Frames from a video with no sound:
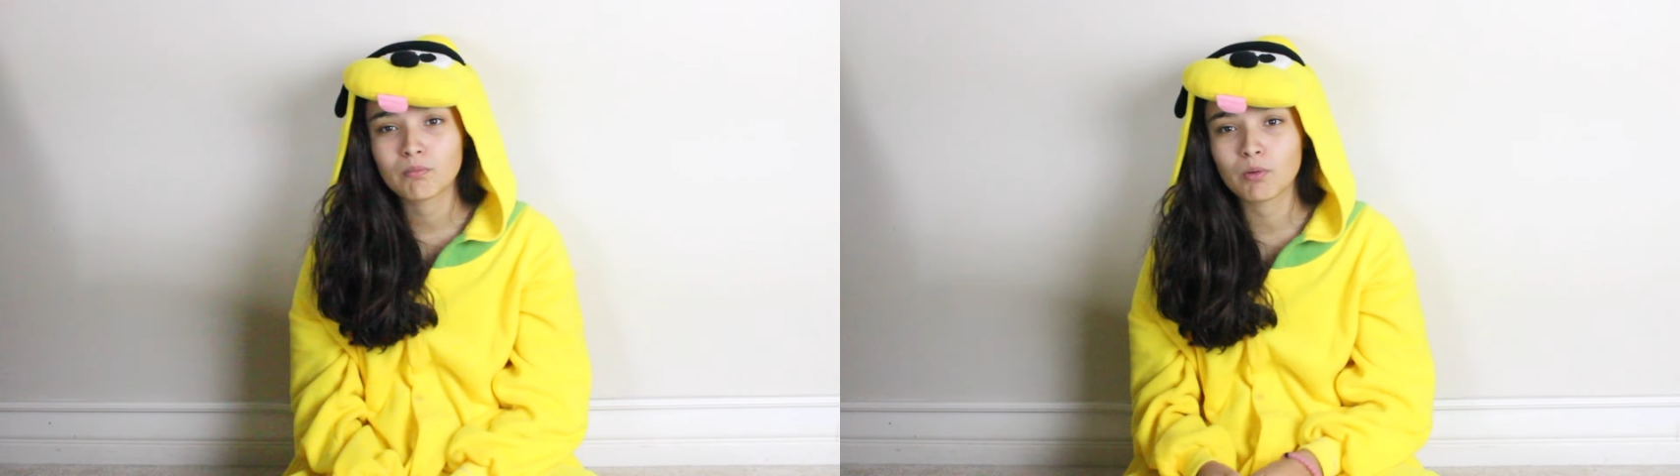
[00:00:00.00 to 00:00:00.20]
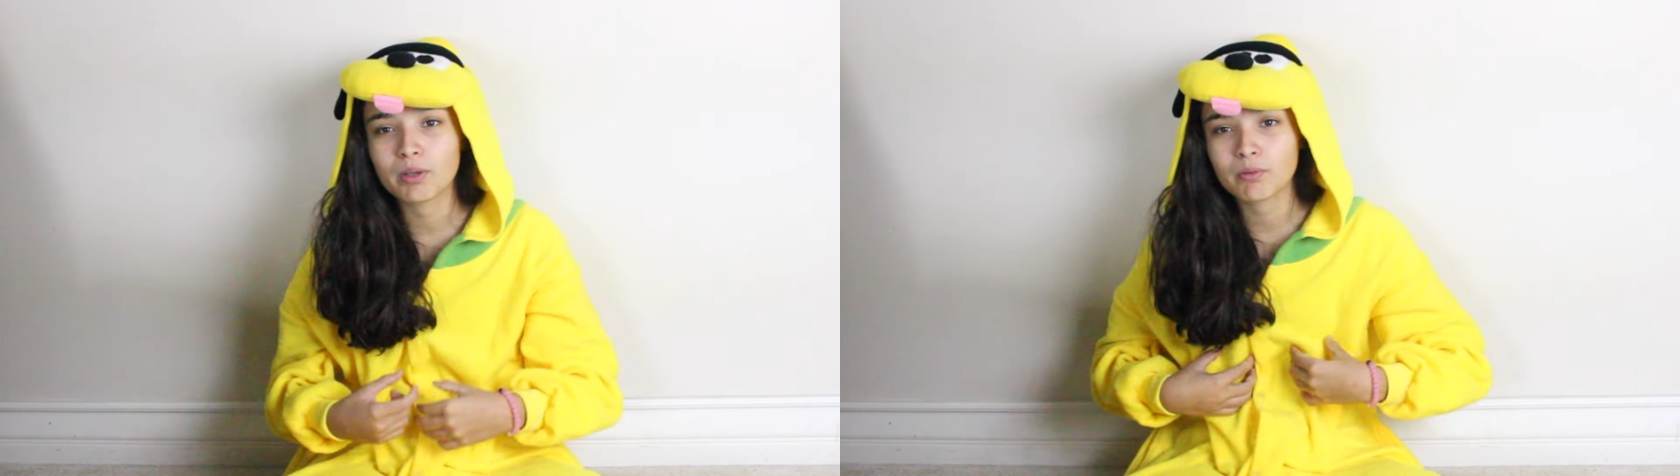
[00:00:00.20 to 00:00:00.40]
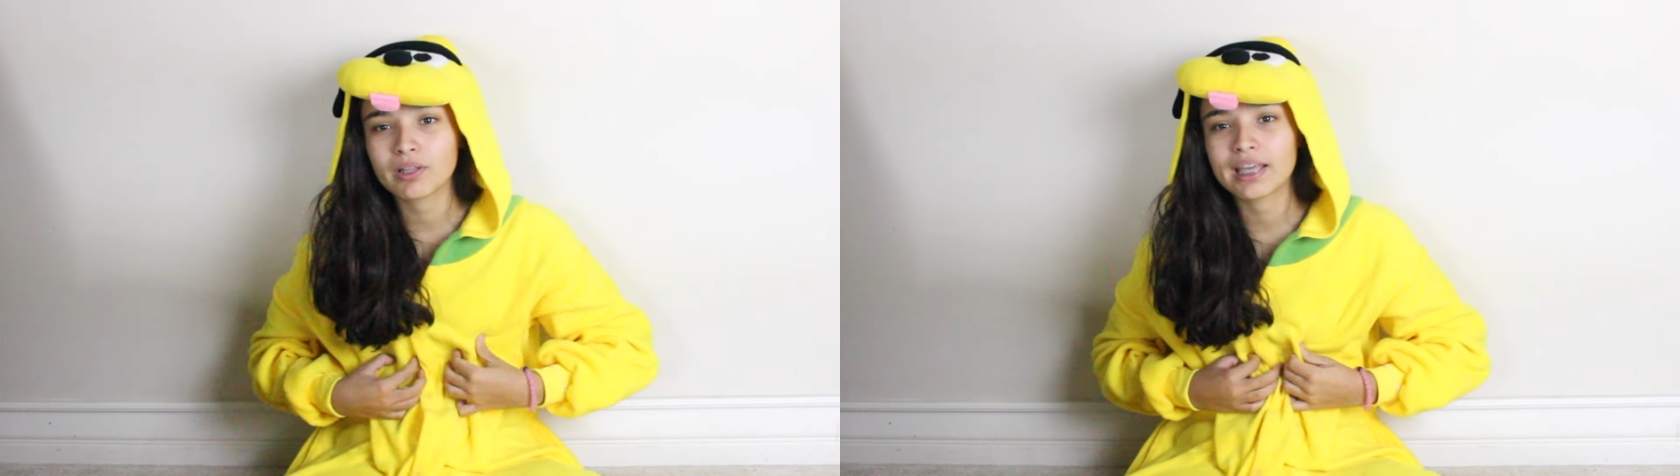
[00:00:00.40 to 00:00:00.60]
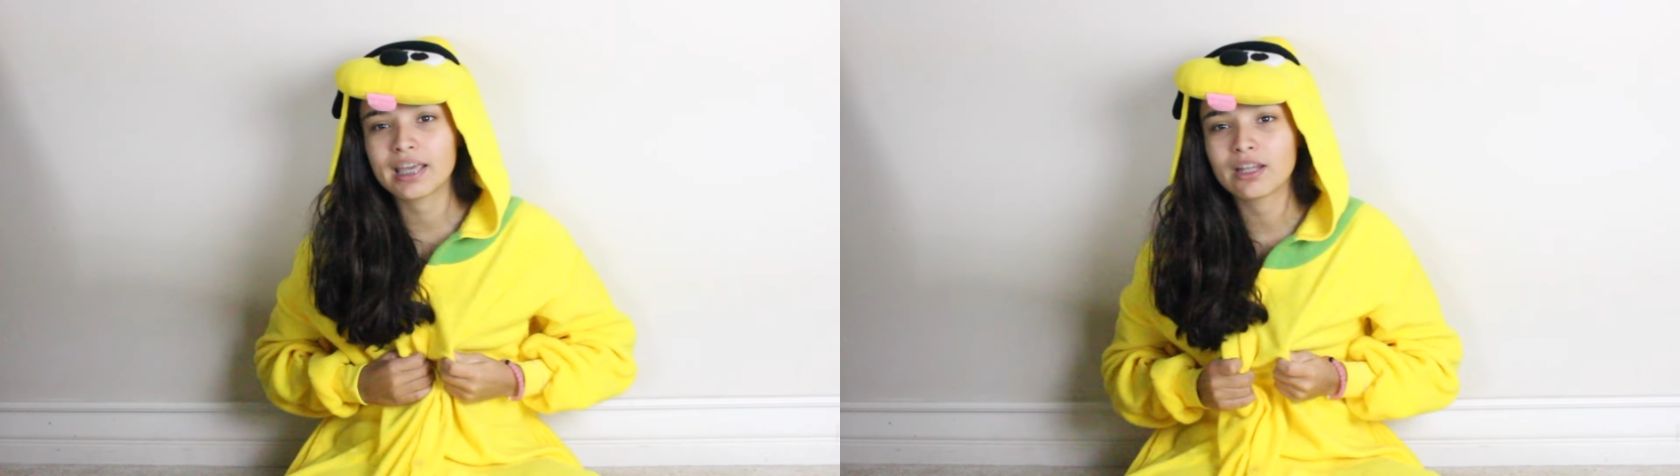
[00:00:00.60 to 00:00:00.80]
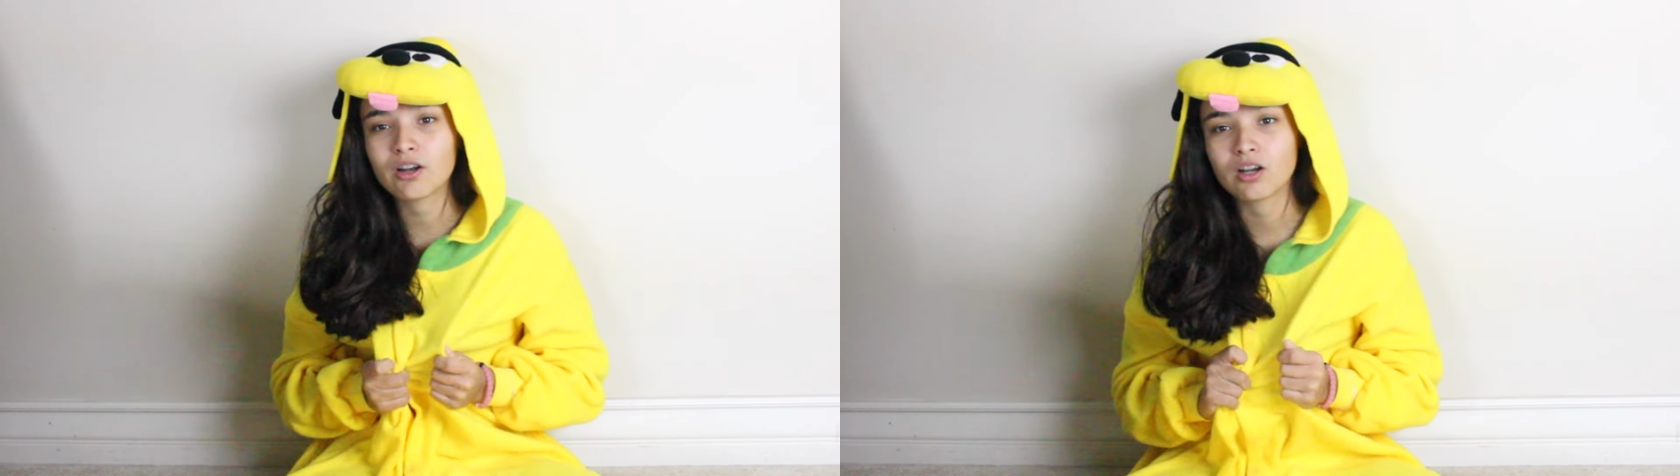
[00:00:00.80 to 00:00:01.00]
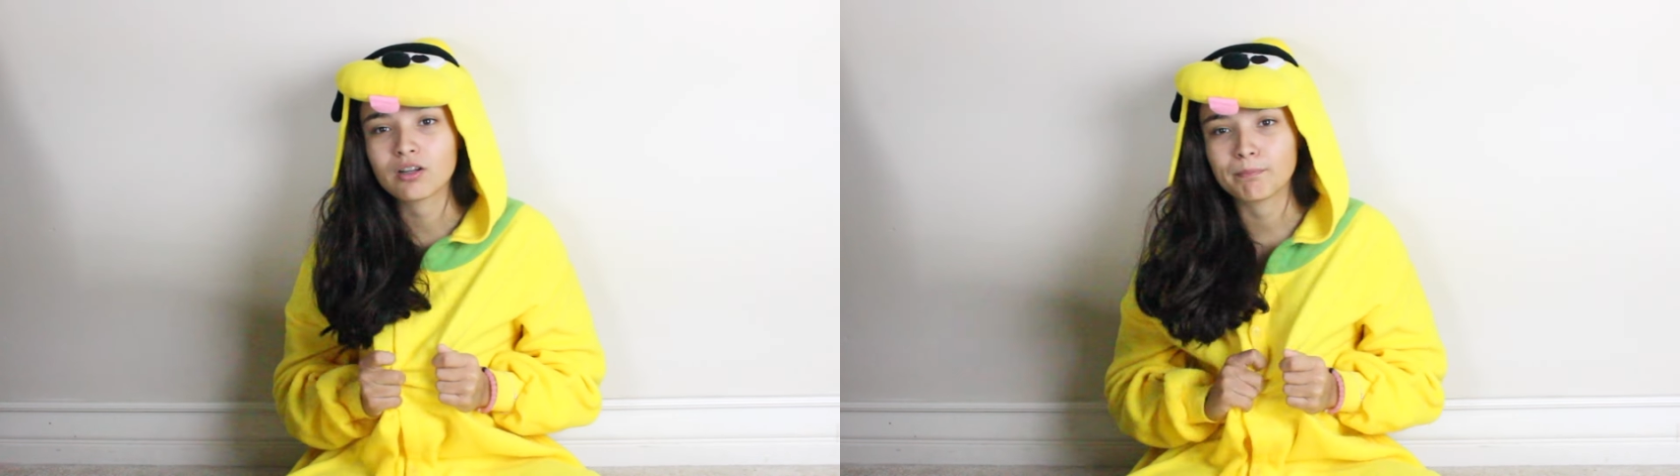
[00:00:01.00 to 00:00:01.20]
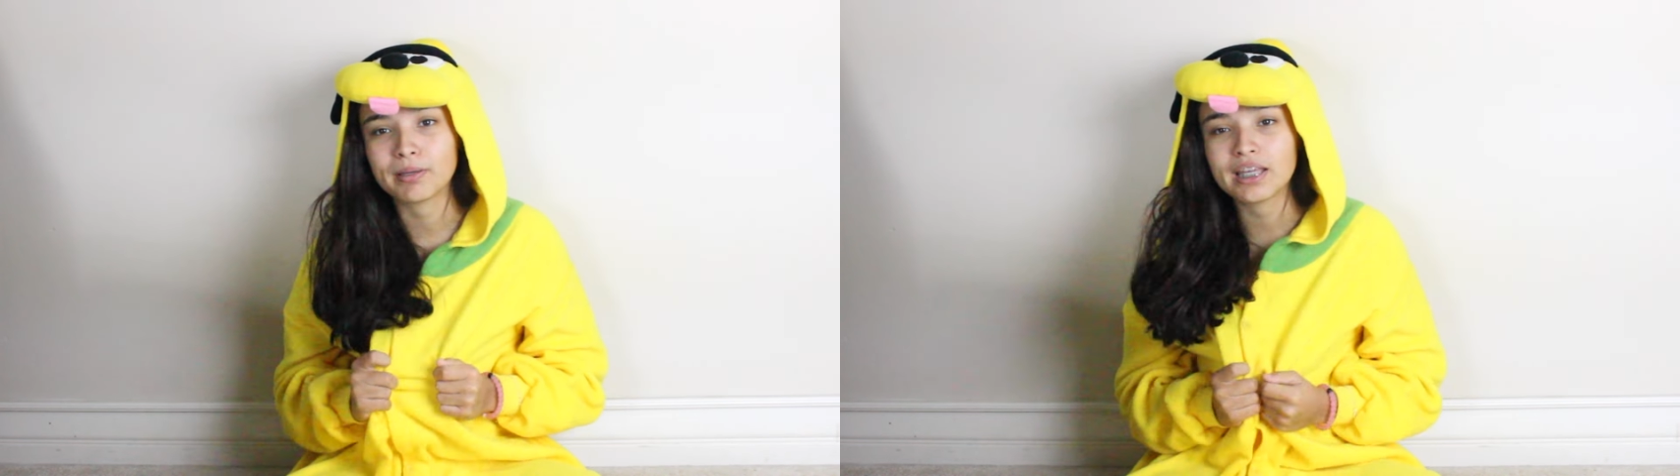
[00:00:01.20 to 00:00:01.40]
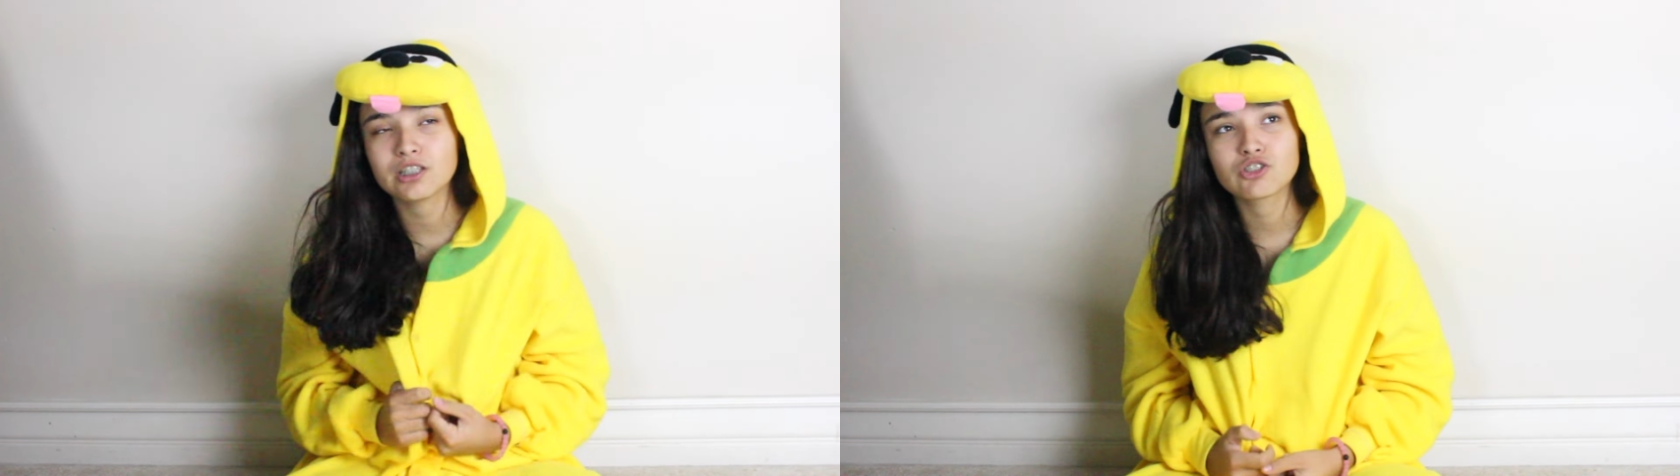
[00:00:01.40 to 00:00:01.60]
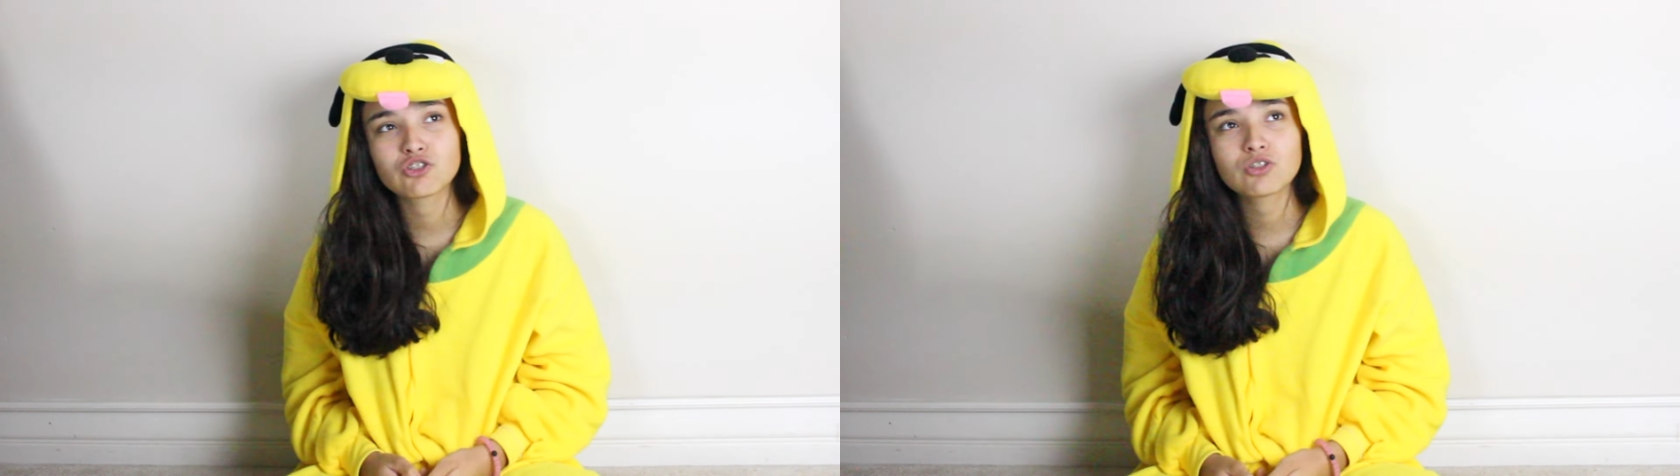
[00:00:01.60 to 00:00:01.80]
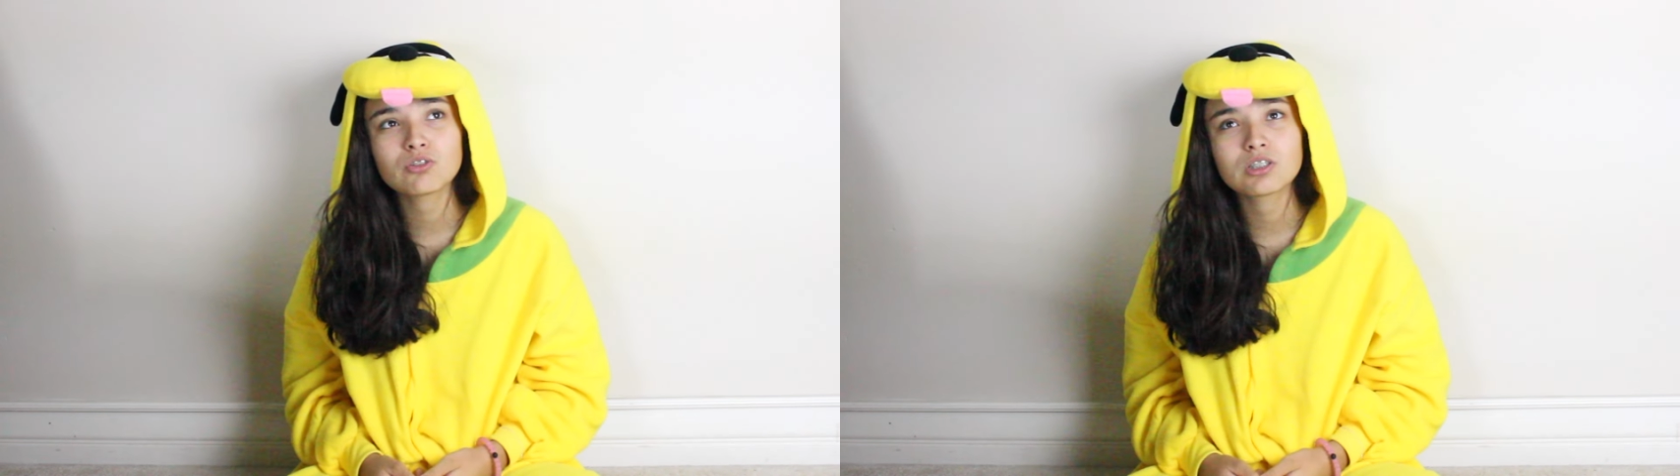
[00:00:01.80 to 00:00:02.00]
but we were like in our bathing
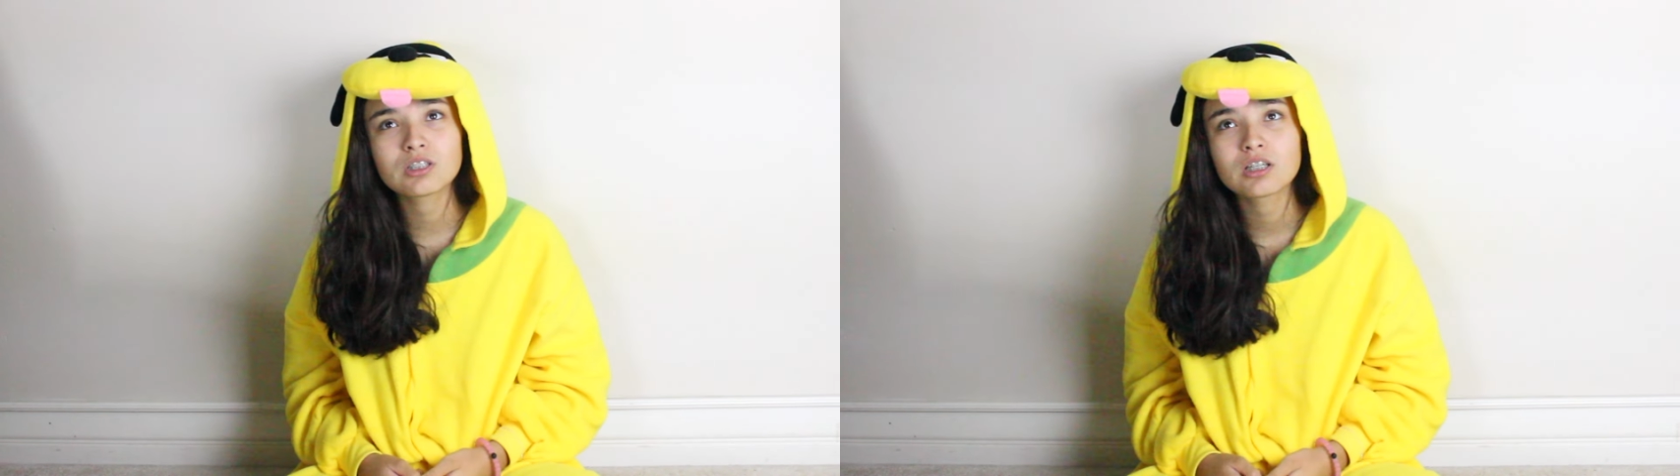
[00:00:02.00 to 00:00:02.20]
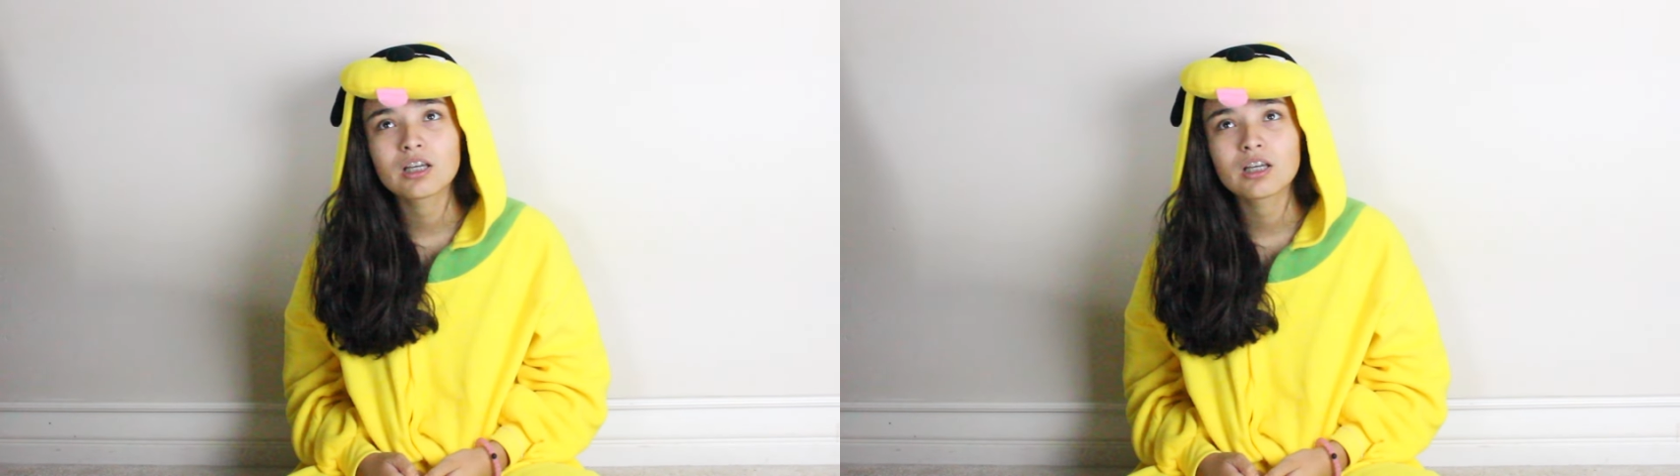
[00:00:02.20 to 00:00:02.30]
suits.